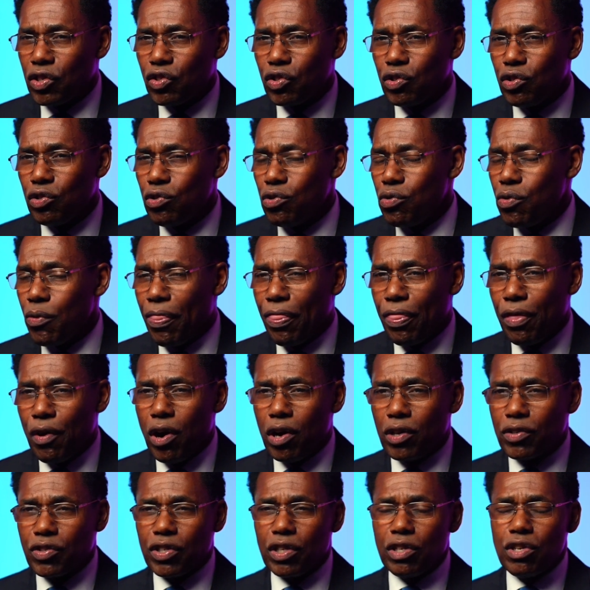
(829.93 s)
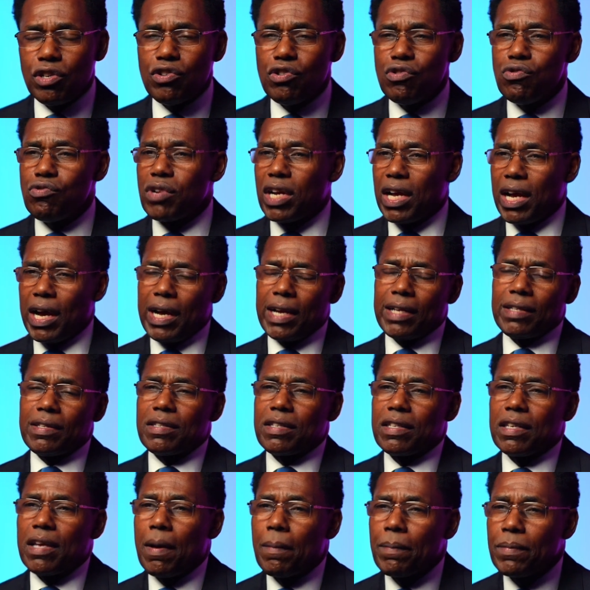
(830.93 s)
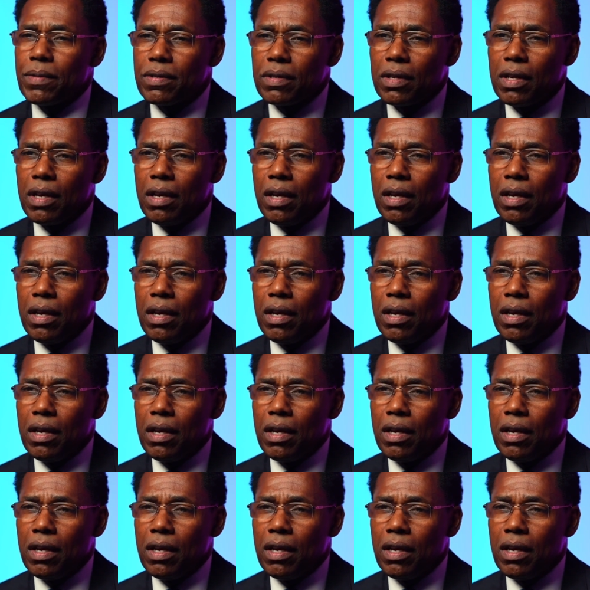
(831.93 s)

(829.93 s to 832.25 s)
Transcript: new thoughts, and new concepts.